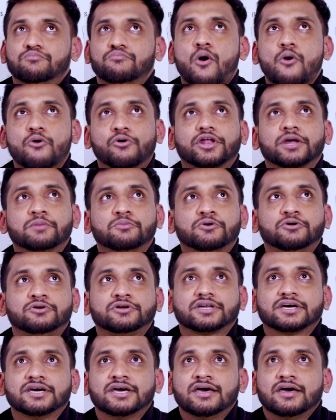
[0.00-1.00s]
more
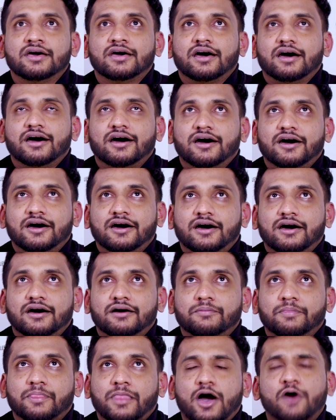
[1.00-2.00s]
about
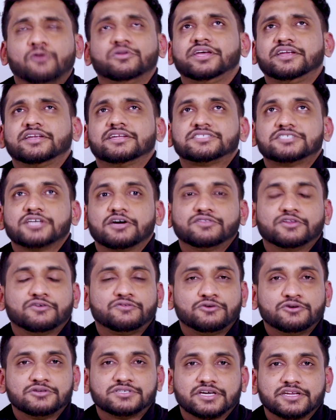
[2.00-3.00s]
how the industry of the
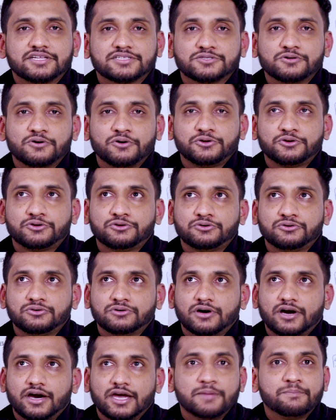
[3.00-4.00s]
future is going
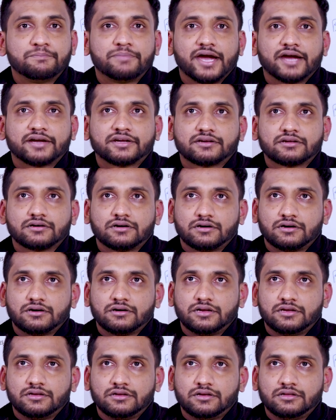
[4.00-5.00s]
to impact
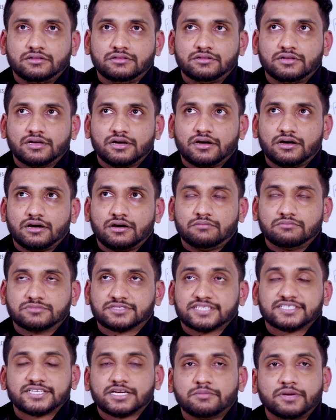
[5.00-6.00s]
in the
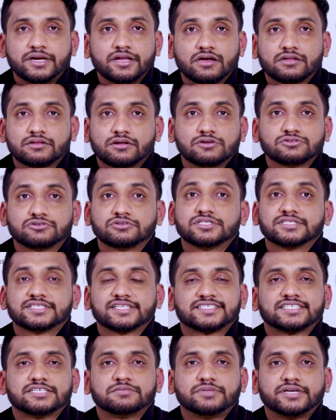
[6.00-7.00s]
sustainability and also the
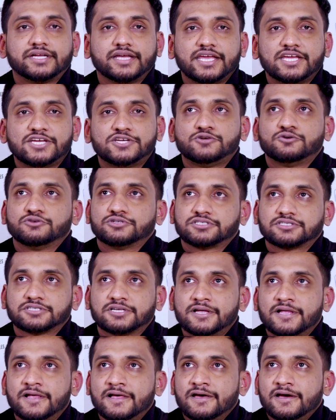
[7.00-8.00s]
sustainability issues.
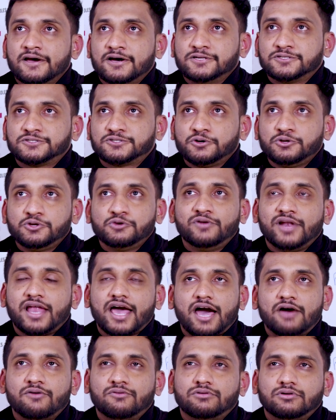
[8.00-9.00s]
So you will
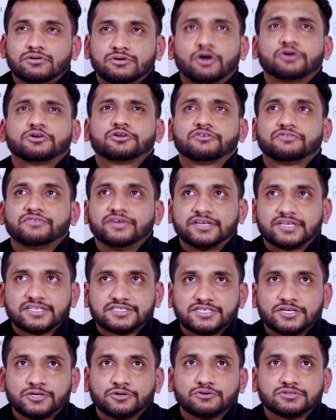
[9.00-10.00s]
have a lot of
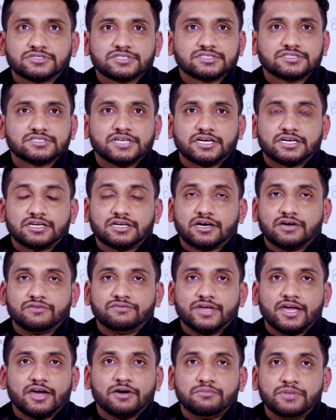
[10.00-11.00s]
interesting courses that
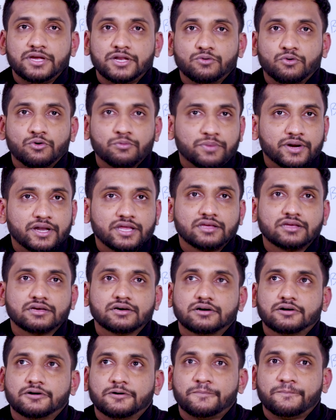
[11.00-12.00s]
we have been opening
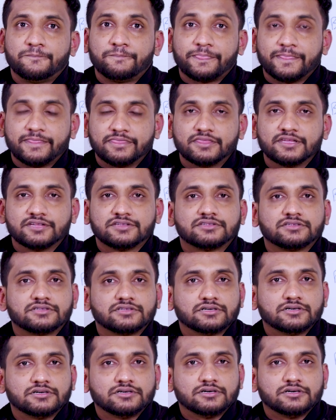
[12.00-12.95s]
in this